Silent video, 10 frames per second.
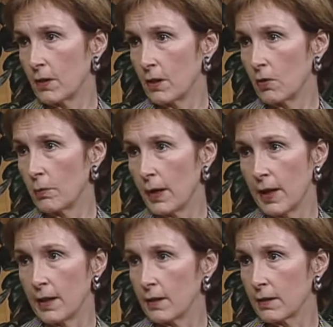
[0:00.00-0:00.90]
a
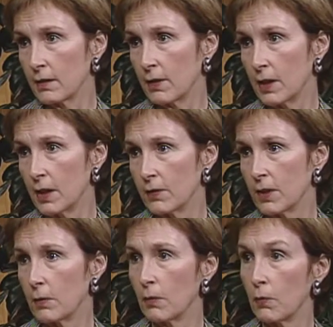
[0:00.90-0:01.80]
bias involved
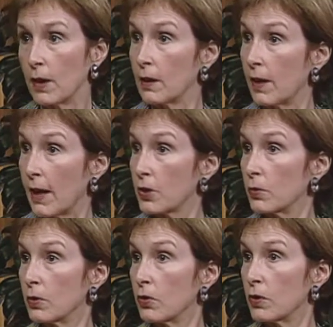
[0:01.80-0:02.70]
and an
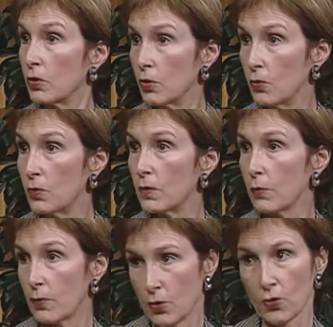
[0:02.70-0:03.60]
actual news
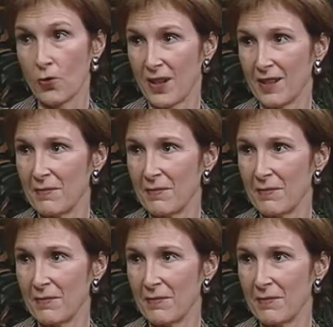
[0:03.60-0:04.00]
program.